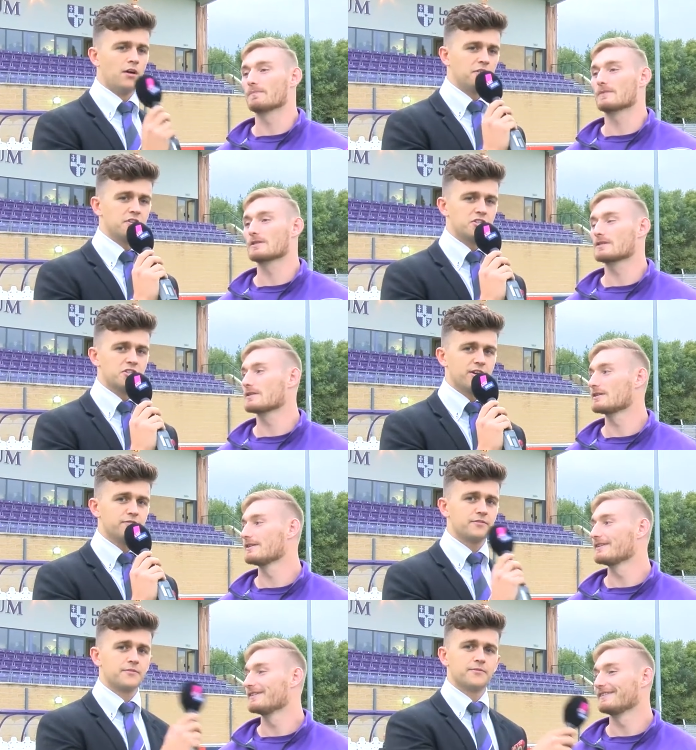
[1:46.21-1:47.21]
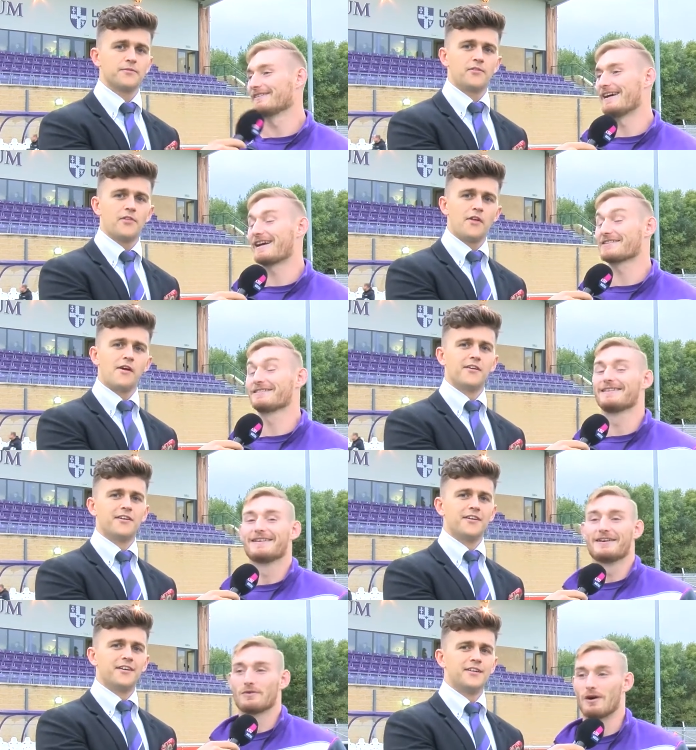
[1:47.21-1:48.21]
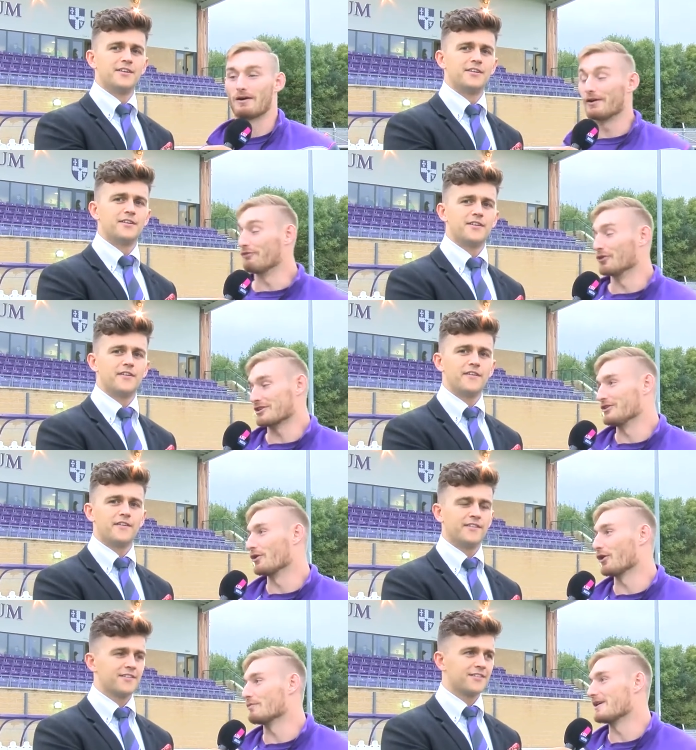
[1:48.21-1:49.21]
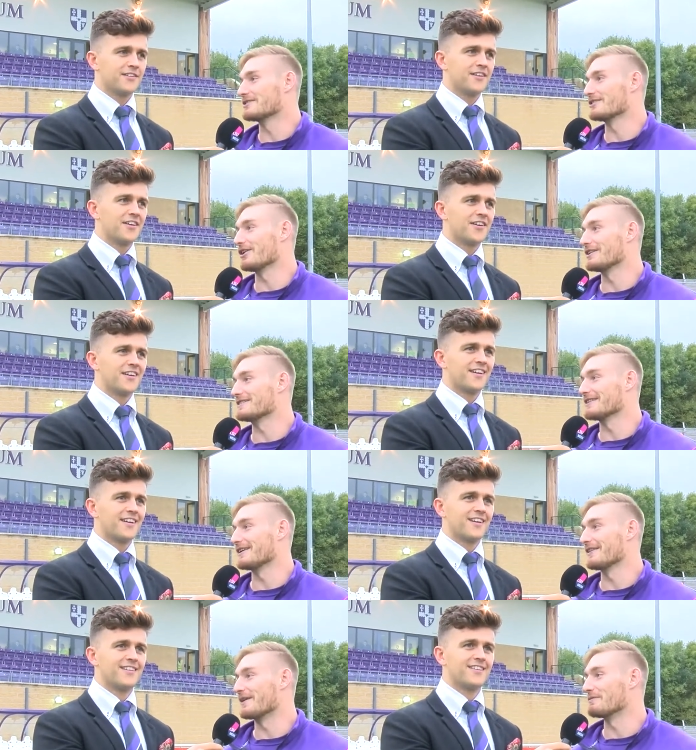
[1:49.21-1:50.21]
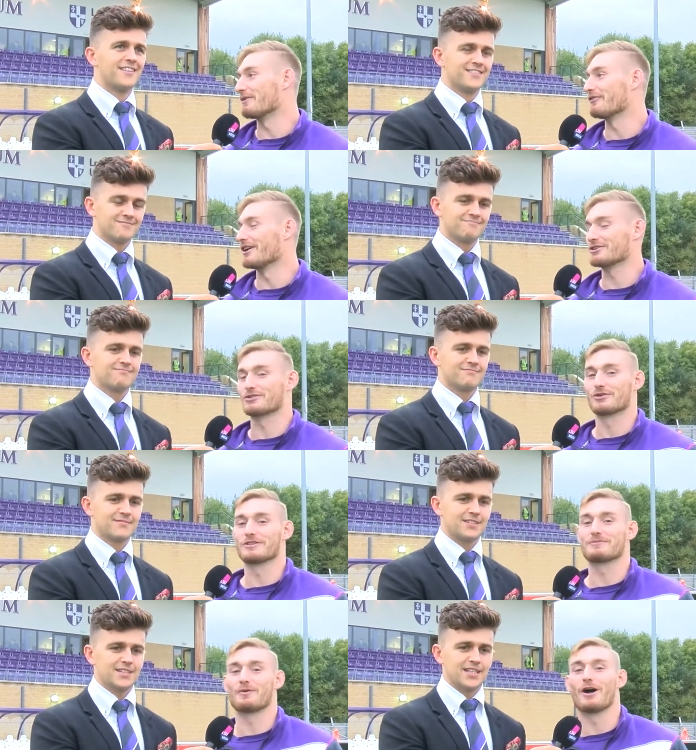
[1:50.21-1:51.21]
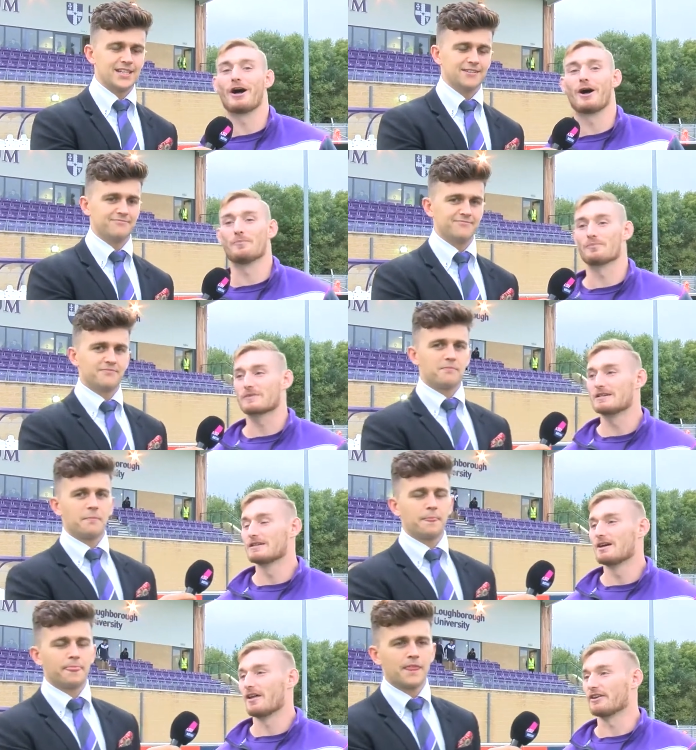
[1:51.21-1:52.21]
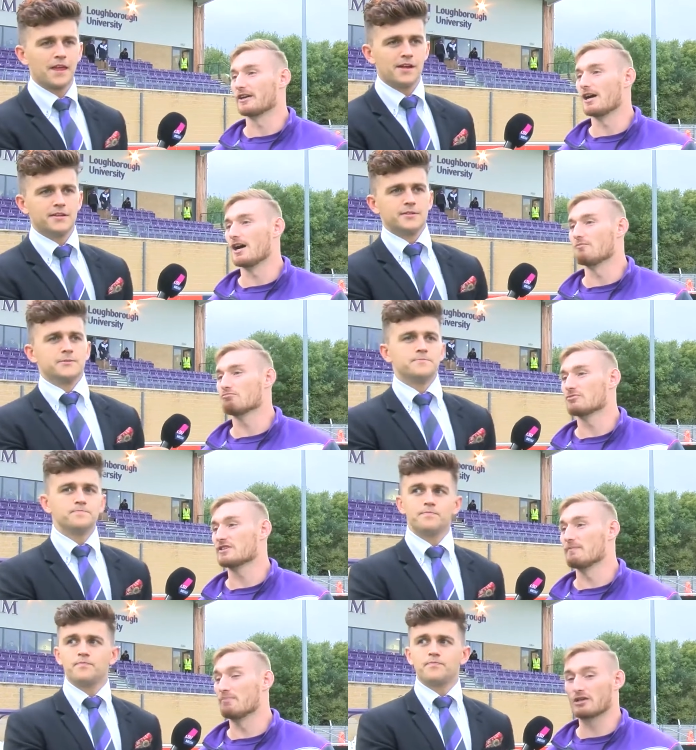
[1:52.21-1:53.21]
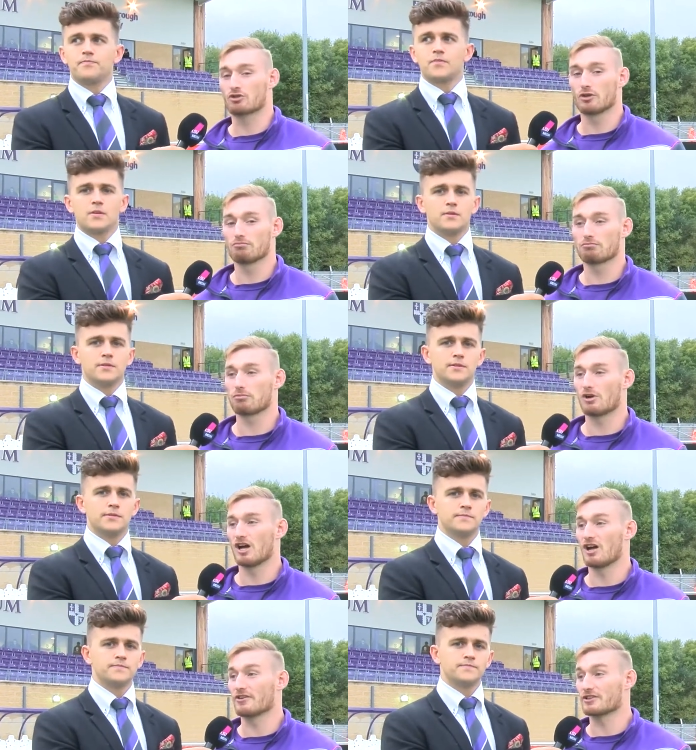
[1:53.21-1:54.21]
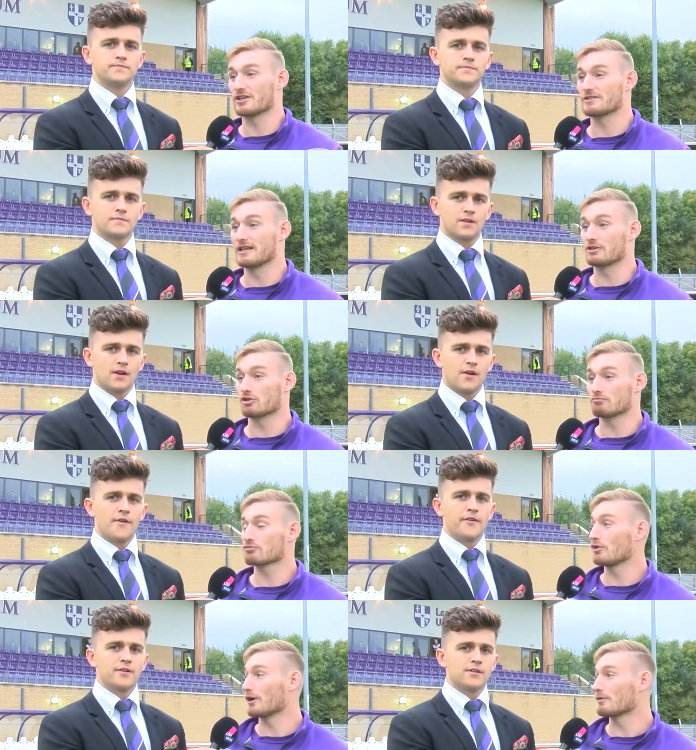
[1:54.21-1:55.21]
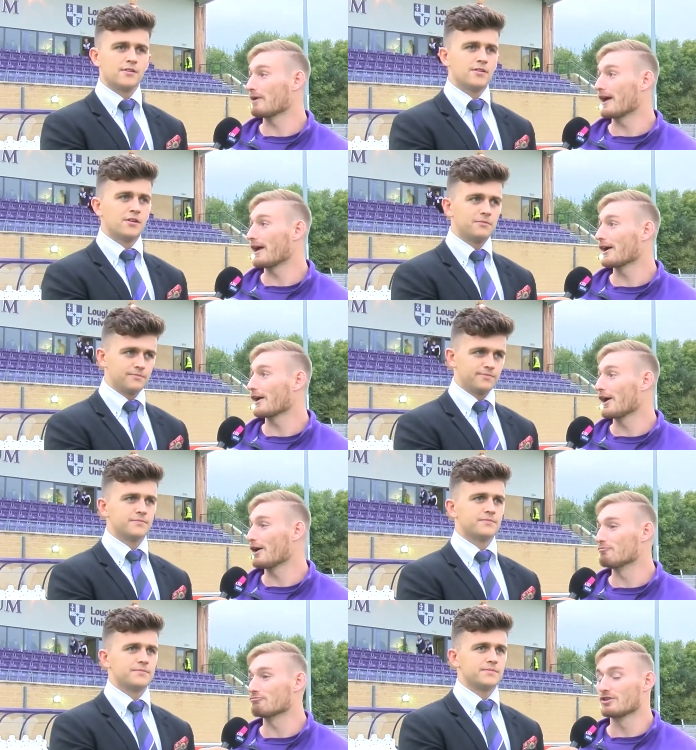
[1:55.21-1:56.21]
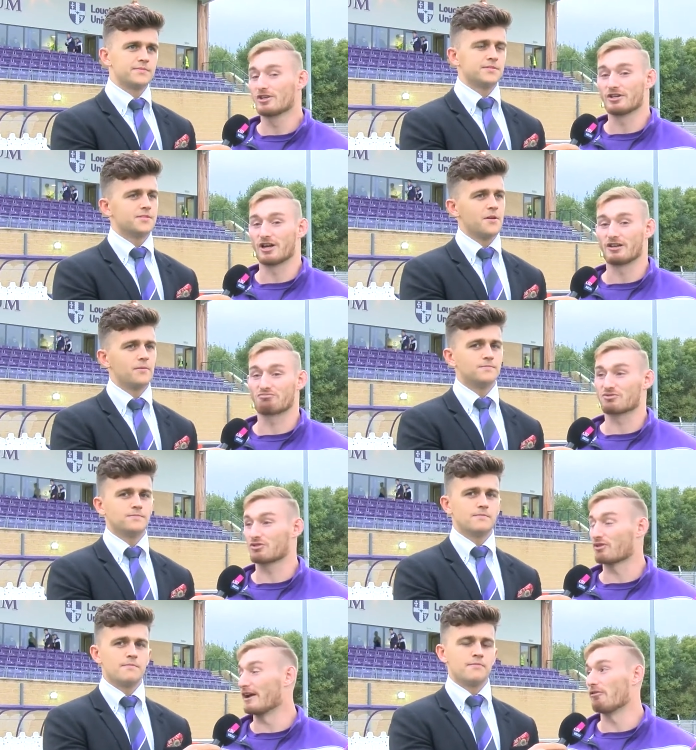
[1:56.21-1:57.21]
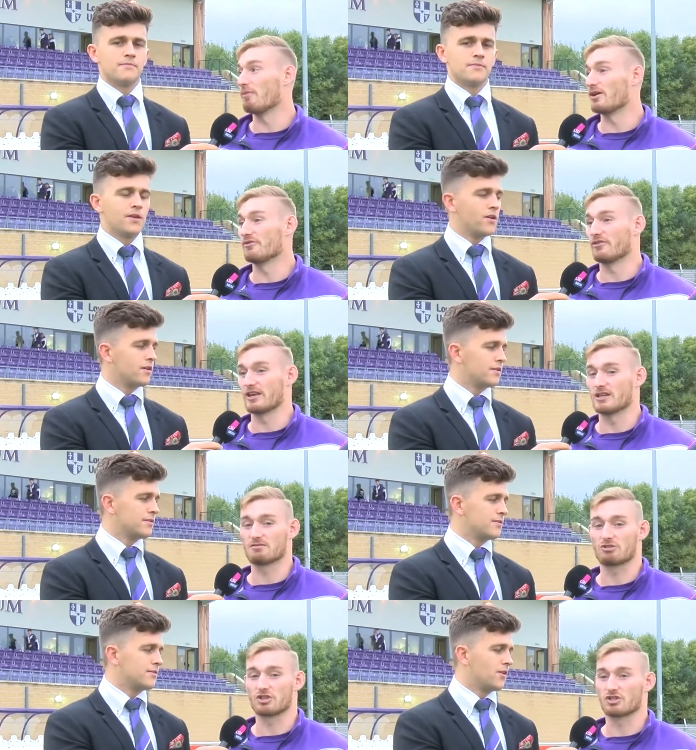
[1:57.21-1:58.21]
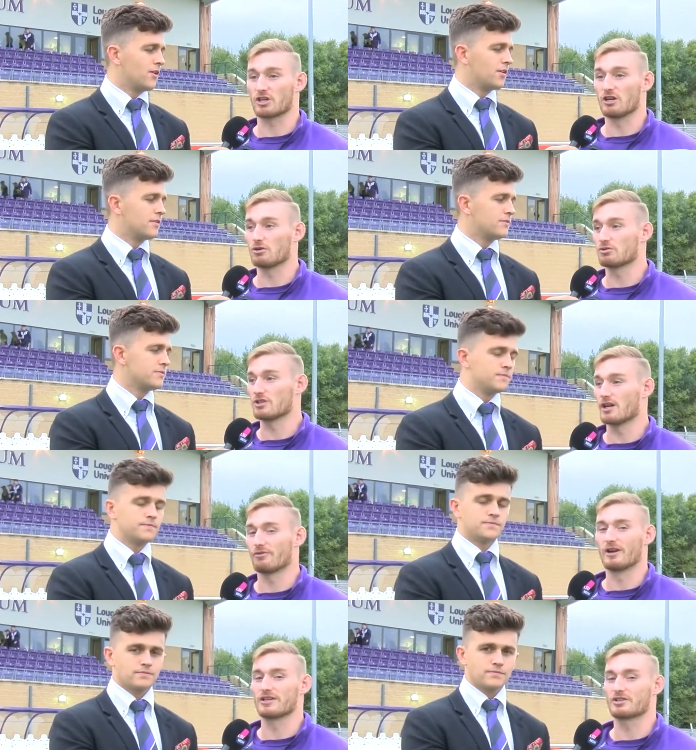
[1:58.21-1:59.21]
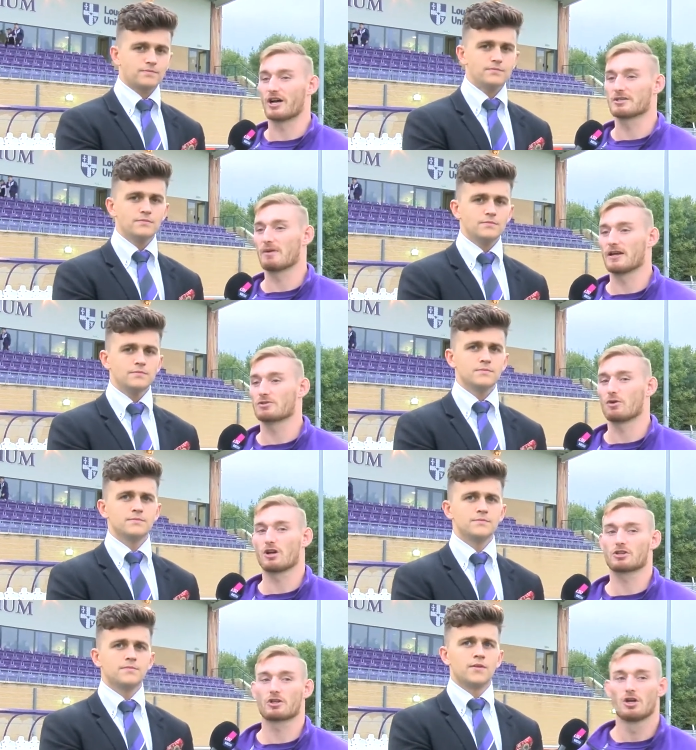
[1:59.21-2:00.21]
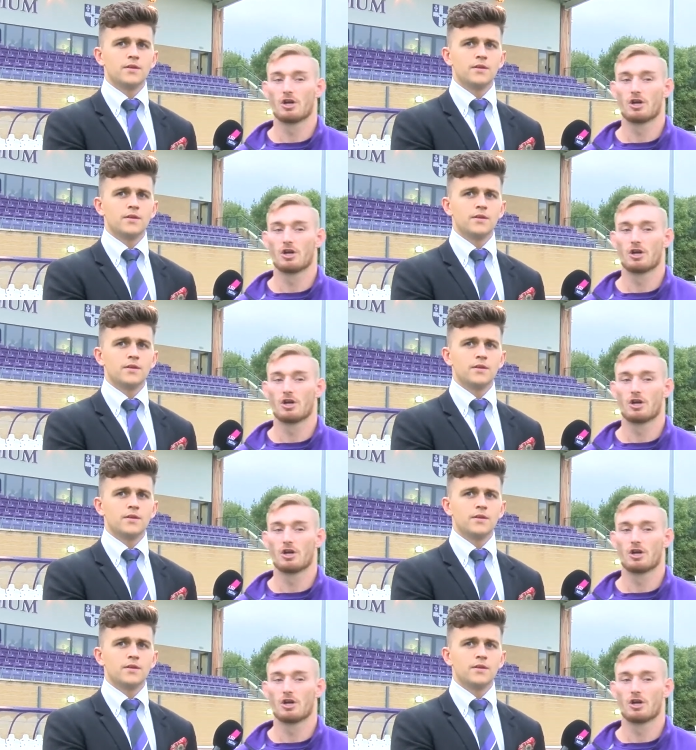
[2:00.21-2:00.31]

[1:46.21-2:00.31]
Speaker 1: other than yourself. Ah, well, unfortunately, you're not on the pitch tonight, so that would be my first choice. But um, I think um, Tim Bittram, uh, otherwise known as Littram, quite a good player. Um, you know, great off both feet, good skills. You know, really exciting player to watch.